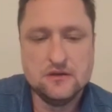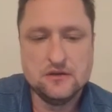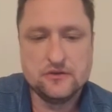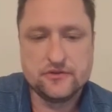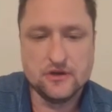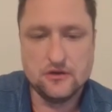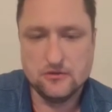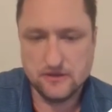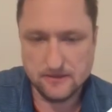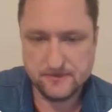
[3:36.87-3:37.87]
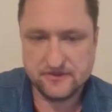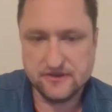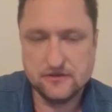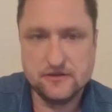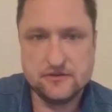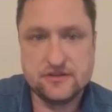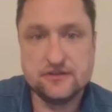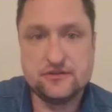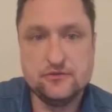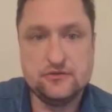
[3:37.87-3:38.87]
So epithelial
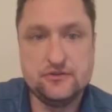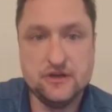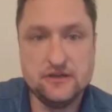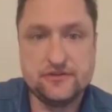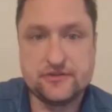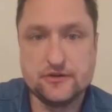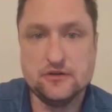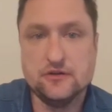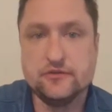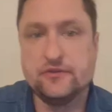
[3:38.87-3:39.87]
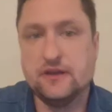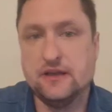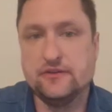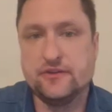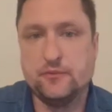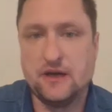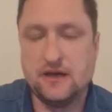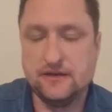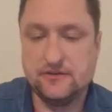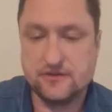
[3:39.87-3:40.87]
tissue does serve as the
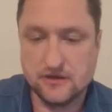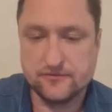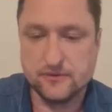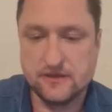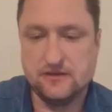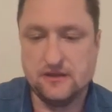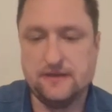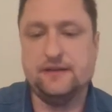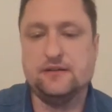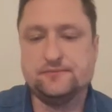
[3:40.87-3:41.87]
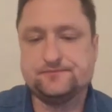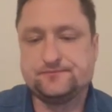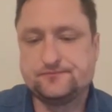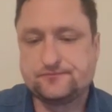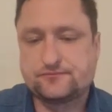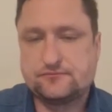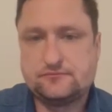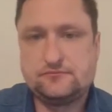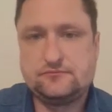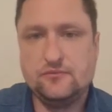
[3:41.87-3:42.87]
body's covering and lining.
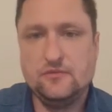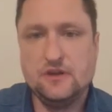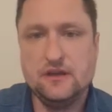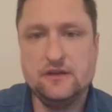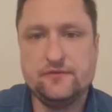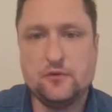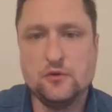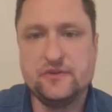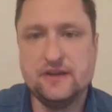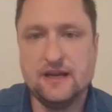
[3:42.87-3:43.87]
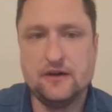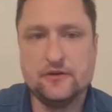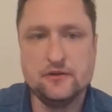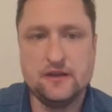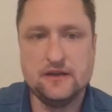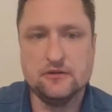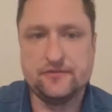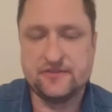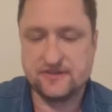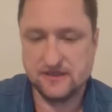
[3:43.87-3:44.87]
Okay, it forms the outer layer of
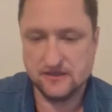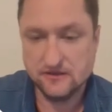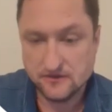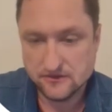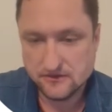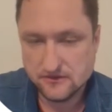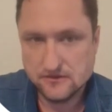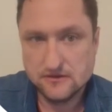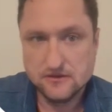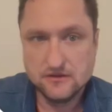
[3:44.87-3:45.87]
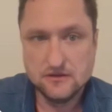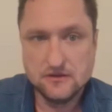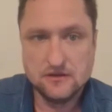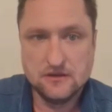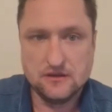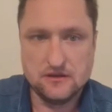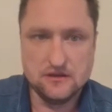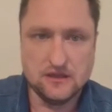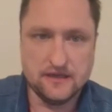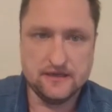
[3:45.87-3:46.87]
skin,
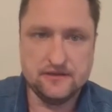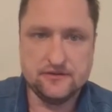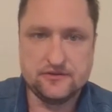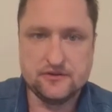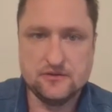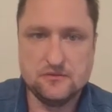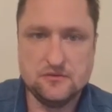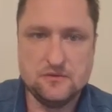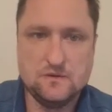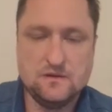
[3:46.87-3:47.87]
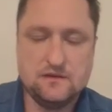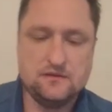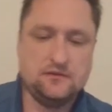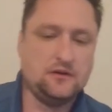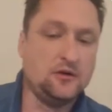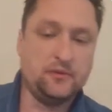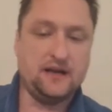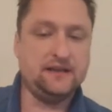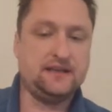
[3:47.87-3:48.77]
lines our body